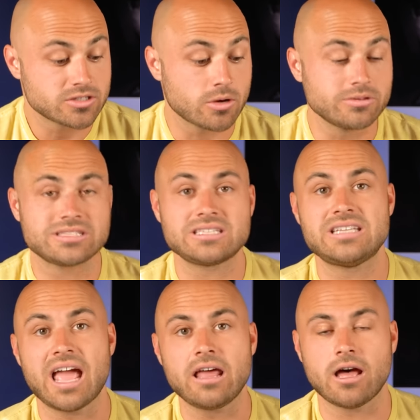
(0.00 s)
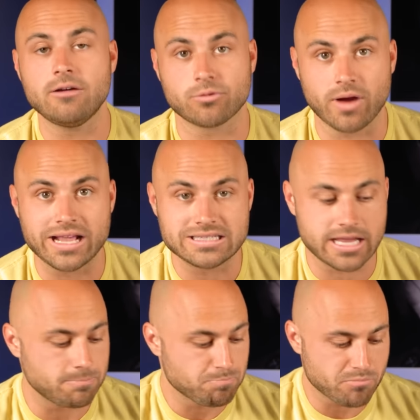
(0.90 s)
So instead of
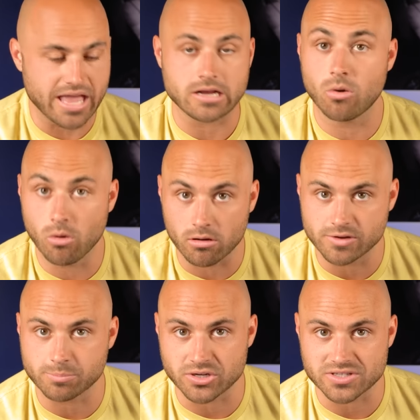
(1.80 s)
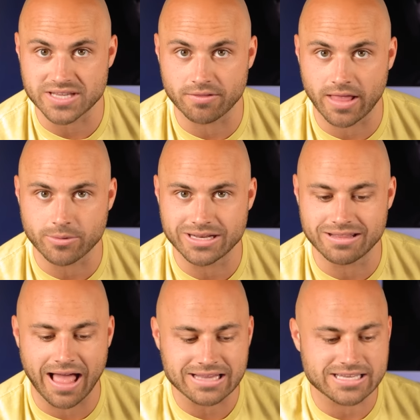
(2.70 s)
raising by 1/4% like we did
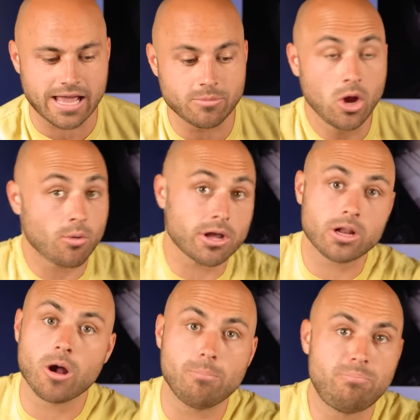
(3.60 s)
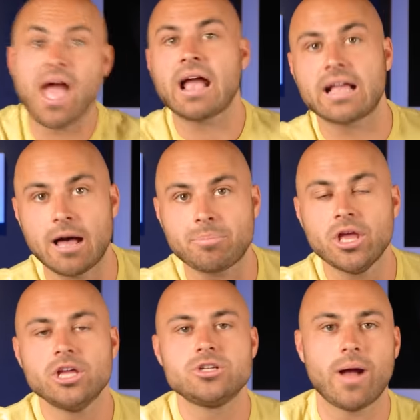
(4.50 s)
last time, we're going to go back up
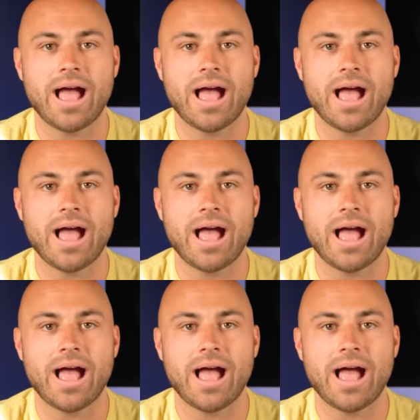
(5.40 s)
to